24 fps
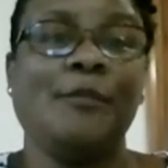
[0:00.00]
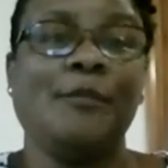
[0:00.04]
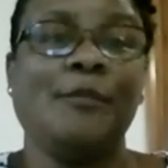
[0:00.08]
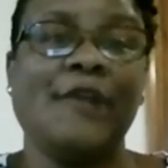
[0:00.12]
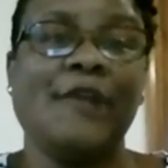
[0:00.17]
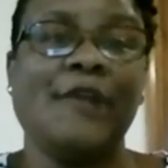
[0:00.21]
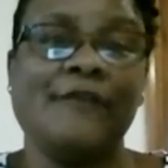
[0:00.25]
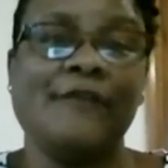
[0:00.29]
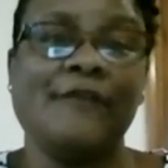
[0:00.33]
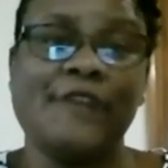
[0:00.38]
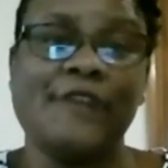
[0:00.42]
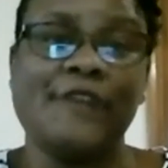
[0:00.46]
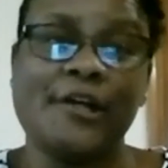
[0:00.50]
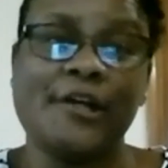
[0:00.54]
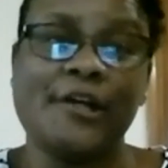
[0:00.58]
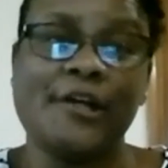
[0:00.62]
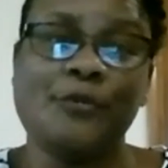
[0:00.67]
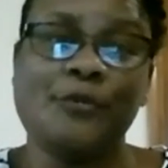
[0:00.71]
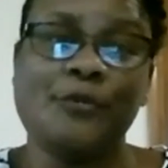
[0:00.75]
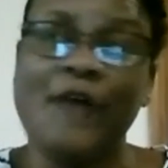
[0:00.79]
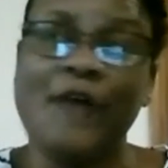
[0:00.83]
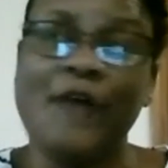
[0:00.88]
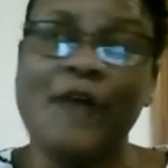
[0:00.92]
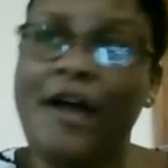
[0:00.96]
But I'm very
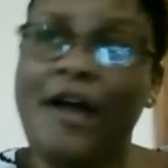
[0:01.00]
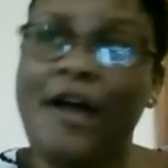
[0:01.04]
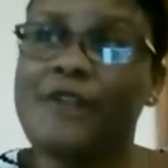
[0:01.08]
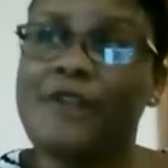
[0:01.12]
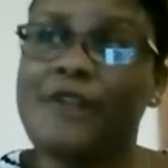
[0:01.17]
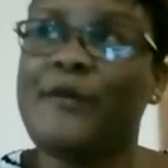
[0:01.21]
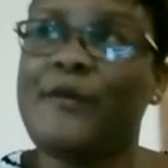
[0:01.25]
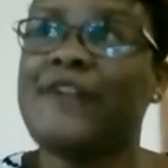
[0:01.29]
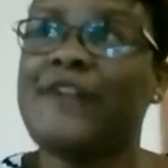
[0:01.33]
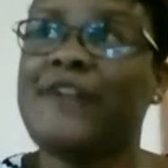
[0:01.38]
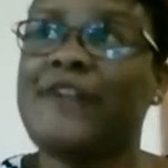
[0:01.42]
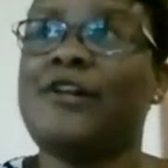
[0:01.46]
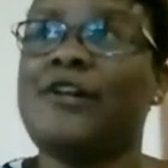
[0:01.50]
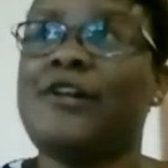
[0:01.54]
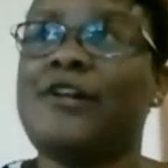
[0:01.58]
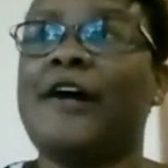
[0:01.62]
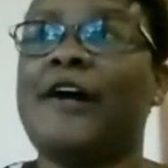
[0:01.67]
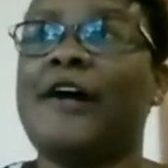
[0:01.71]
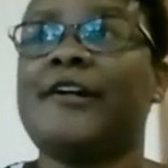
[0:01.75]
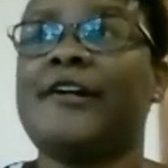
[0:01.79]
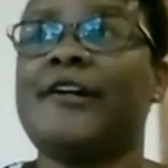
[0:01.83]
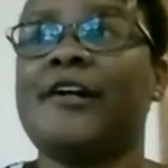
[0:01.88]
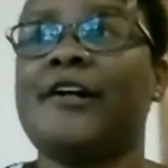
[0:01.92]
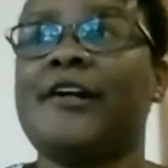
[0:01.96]
proud of my
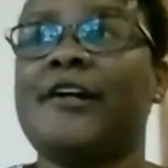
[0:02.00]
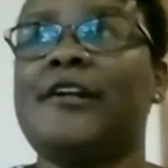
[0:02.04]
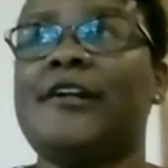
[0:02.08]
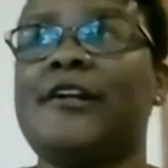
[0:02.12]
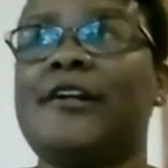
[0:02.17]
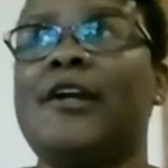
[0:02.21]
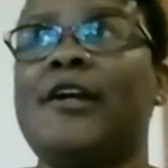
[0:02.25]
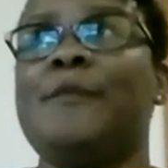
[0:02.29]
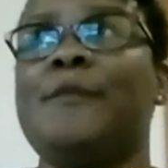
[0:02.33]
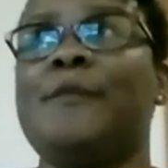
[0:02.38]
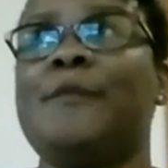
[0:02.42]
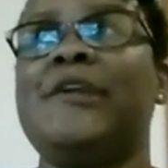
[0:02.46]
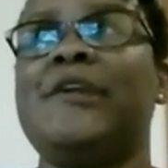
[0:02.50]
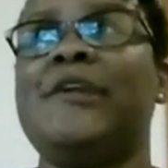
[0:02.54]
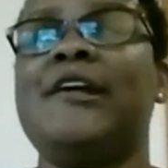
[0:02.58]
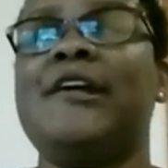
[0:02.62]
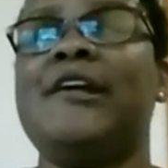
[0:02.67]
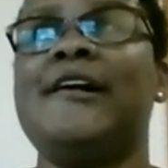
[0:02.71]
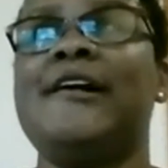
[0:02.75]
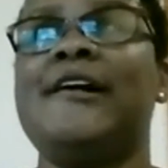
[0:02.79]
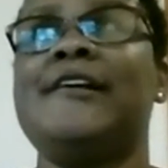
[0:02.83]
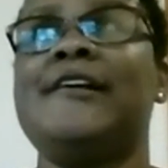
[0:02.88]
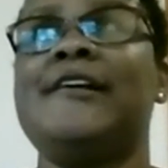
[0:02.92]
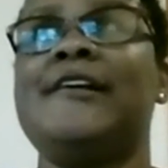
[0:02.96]
daughter,
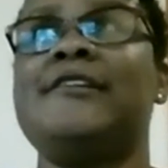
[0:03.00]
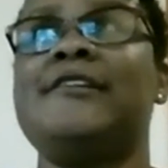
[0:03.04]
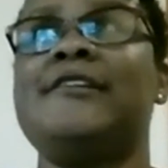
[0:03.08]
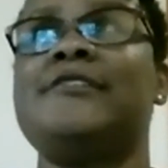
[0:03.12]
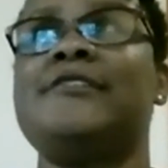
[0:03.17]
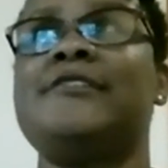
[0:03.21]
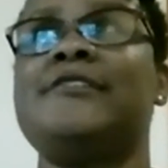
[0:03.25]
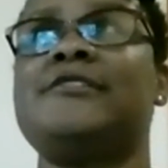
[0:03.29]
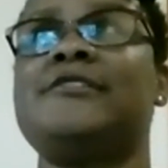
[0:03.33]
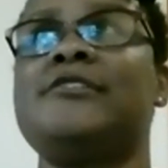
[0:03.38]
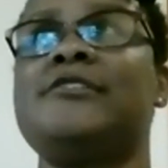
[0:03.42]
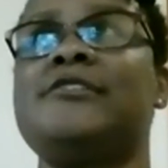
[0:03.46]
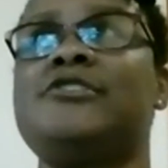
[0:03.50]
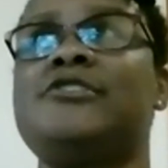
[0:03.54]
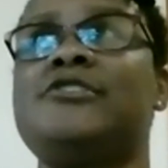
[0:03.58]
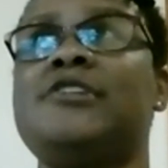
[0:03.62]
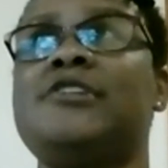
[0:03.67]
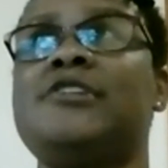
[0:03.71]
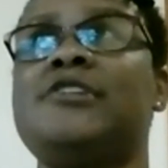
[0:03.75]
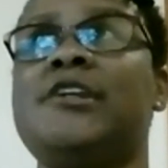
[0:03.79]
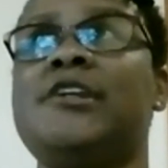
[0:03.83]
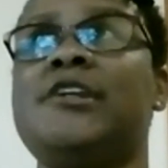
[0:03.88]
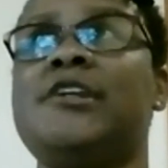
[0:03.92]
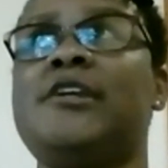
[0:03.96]
because
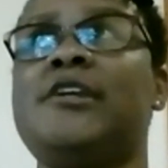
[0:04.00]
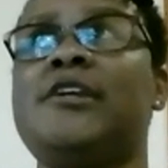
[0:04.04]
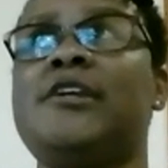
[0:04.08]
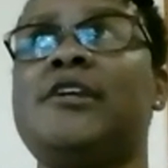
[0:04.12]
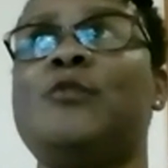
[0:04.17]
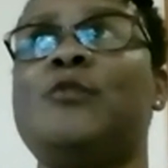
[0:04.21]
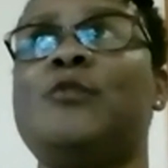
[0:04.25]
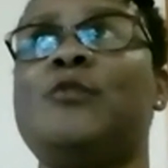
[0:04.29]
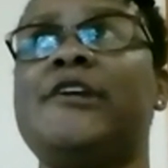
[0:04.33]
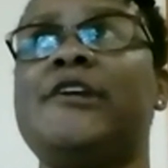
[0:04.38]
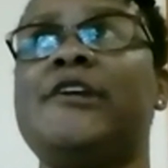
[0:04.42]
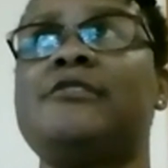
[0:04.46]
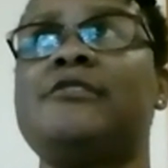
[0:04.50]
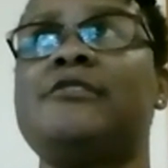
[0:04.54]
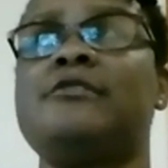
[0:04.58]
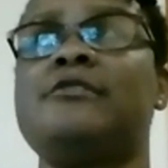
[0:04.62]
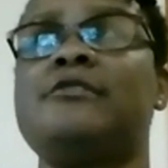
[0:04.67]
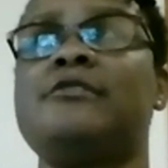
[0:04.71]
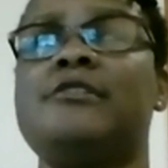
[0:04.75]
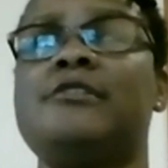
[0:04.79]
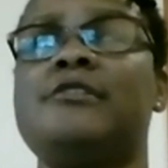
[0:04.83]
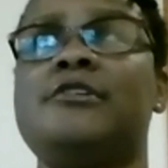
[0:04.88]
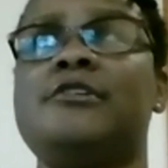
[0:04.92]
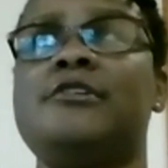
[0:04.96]
she went
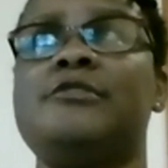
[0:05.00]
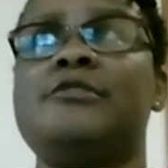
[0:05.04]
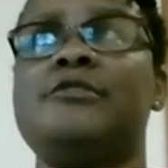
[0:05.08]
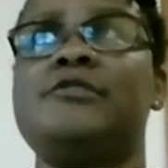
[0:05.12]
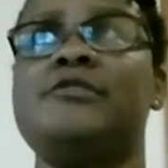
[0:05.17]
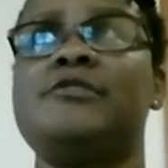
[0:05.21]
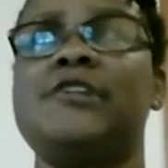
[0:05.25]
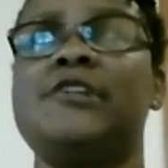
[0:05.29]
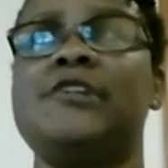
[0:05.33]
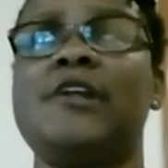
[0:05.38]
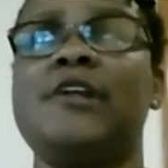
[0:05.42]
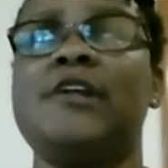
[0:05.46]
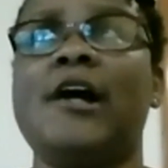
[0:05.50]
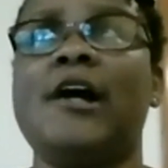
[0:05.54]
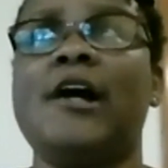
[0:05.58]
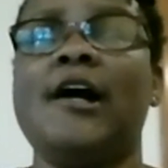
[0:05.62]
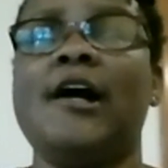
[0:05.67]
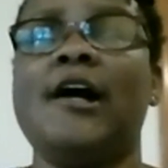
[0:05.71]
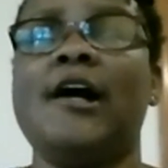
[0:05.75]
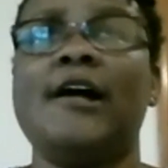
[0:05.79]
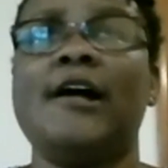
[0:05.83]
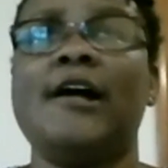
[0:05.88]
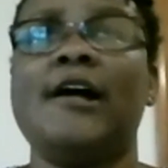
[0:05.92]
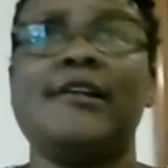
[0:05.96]
to
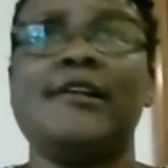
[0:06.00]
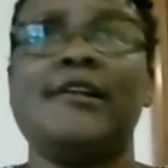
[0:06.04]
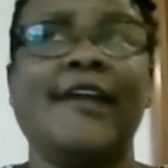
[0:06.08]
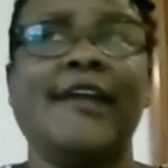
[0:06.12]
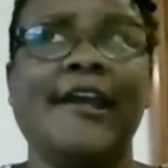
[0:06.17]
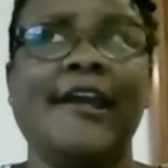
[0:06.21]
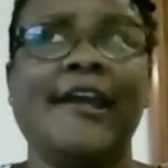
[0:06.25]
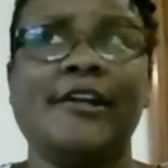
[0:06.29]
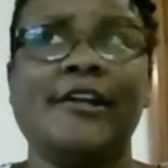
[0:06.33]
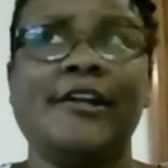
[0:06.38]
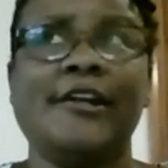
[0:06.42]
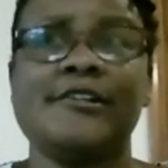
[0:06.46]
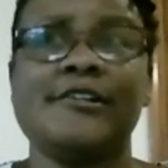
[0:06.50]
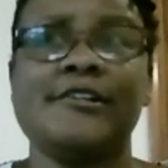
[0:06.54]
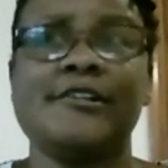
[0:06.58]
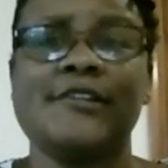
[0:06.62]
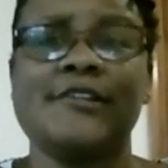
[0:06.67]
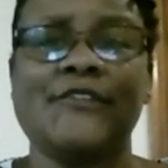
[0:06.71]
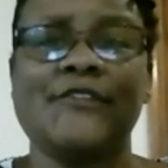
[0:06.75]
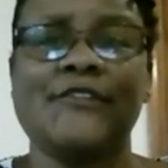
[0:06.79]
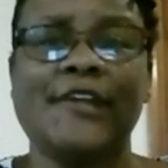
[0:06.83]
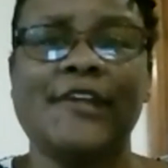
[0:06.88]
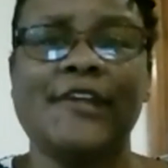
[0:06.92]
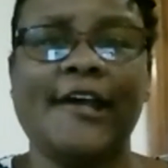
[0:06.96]
the Cater
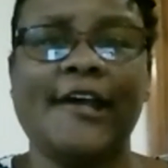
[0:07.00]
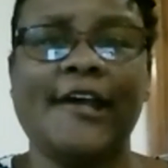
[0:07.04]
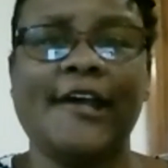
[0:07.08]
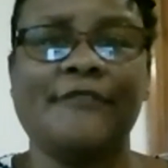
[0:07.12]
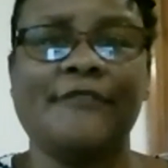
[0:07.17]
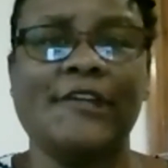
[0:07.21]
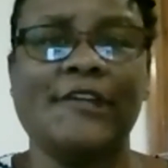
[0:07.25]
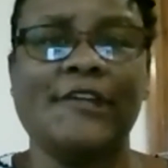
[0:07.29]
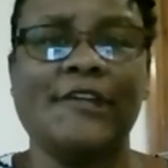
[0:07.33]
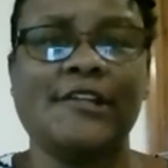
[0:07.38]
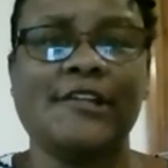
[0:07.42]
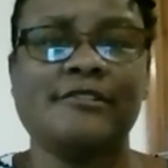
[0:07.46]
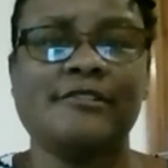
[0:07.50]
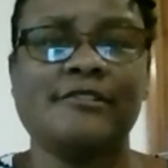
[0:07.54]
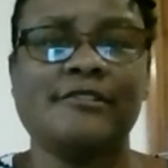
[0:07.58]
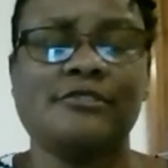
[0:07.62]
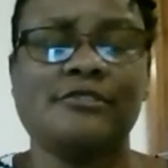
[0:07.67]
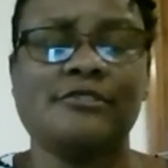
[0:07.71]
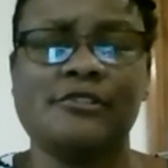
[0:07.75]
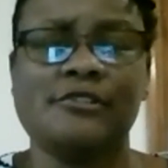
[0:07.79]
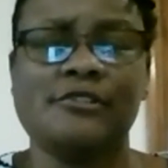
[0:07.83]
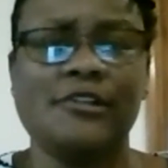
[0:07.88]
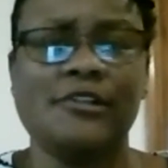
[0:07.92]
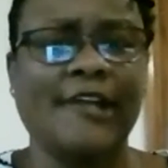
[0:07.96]
Seventh-day
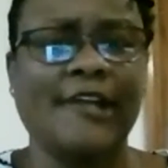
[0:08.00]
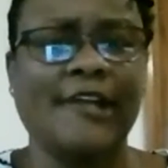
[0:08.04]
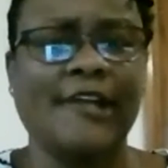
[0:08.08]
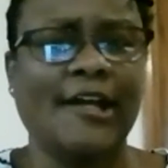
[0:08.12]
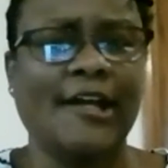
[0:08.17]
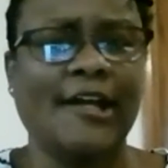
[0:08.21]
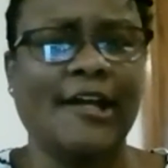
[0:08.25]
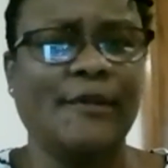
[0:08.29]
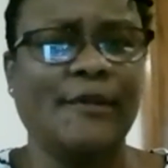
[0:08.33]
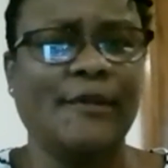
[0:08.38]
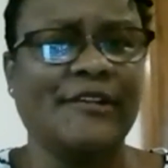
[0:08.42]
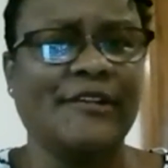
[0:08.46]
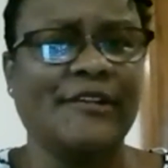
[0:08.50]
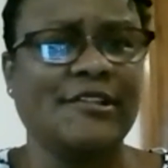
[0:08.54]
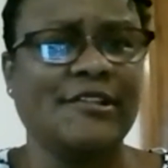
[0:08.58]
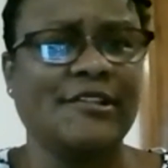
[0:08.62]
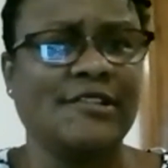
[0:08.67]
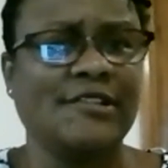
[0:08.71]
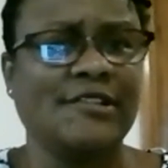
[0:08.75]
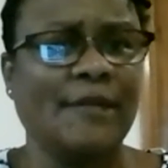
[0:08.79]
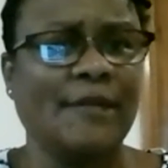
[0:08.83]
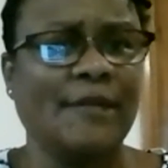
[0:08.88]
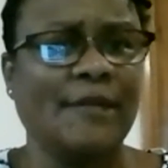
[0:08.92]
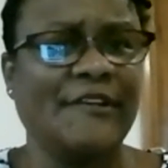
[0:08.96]
Adventist Junior Academy, I think
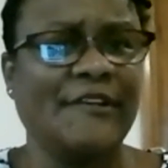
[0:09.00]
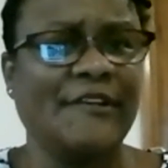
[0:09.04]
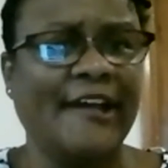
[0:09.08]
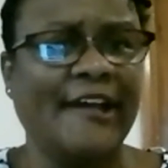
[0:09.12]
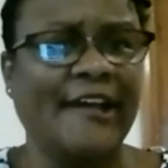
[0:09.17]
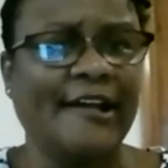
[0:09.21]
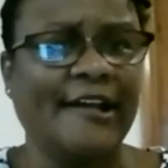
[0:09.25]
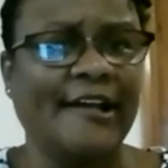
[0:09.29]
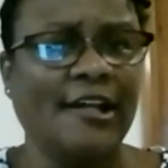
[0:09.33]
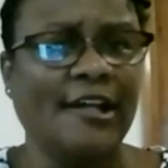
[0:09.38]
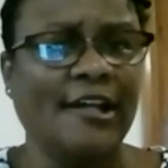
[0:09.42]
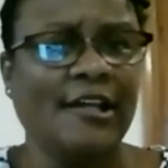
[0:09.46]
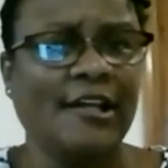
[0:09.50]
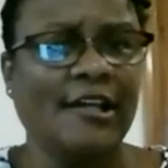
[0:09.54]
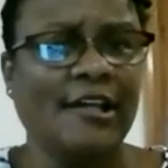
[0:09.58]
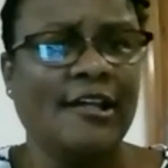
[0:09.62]
is the name of that,